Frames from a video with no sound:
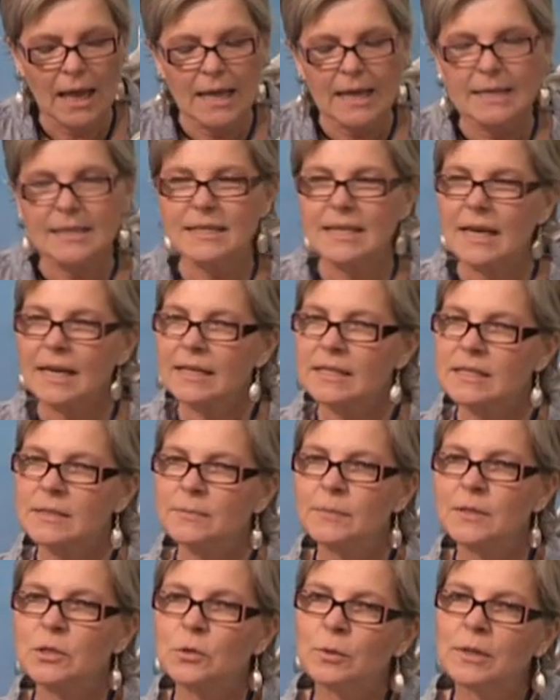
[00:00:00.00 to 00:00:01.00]
Sex
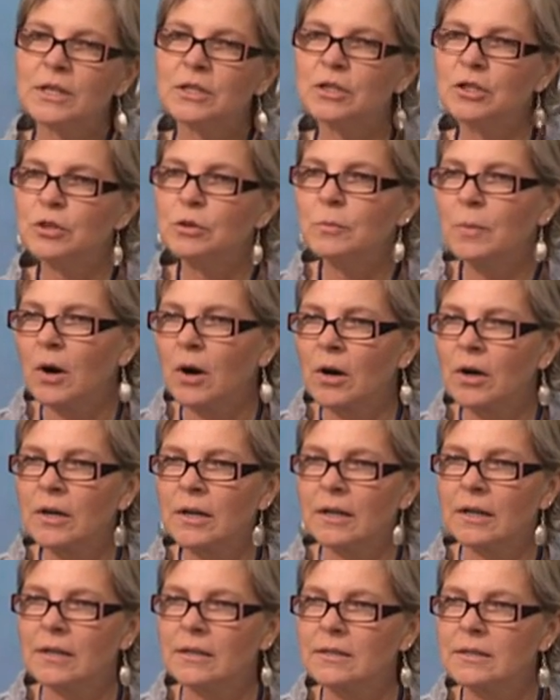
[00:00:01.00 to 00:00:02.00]
between two
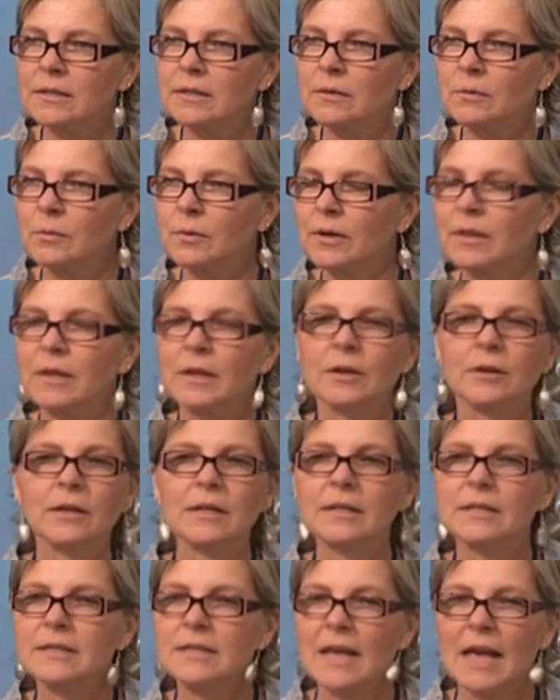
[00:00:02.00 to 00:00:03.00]
parties where there
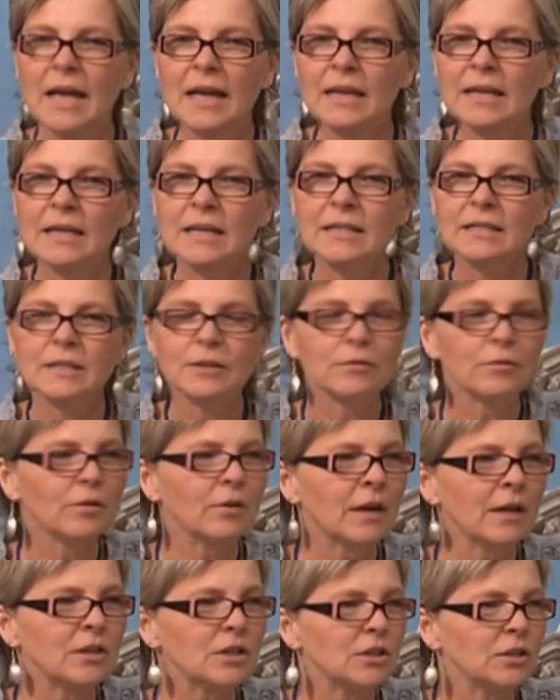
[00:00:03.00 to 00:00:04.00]
is any
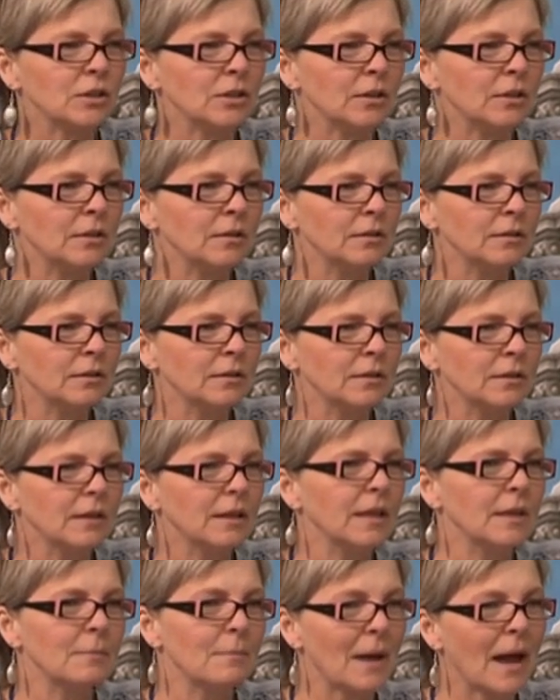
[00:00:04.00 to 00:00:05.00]
differential
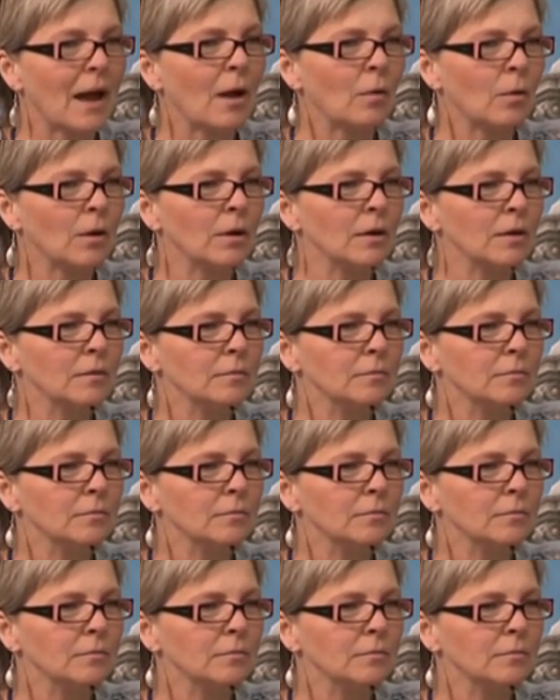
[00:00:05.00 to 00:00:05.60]
in power